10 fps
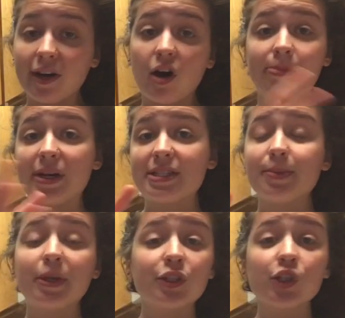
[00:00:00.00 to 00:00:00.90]
All my
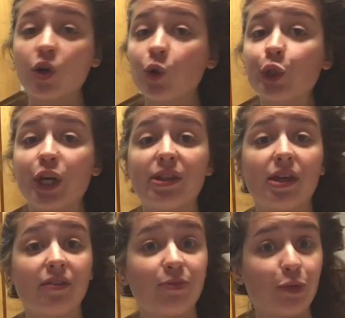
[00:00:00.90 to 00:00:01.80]
siblings are older and
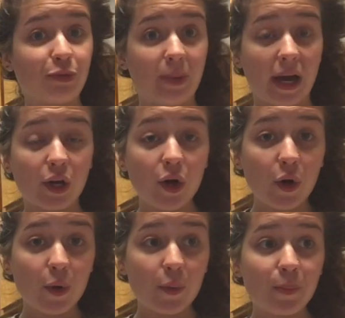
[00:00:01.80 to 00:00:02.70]
they've moved back
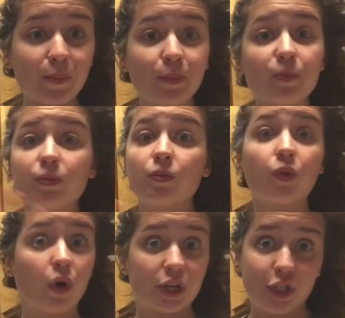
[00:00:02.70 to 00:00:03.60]
home
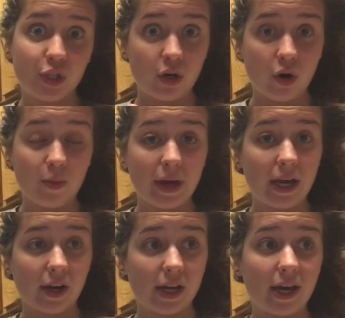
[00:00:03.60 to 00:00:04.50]
or to the home
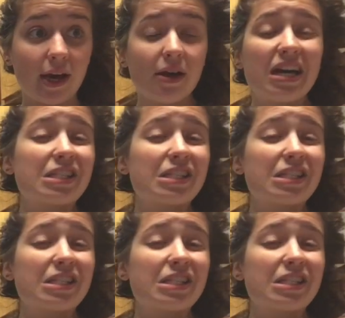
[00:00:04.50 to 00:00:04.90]
area.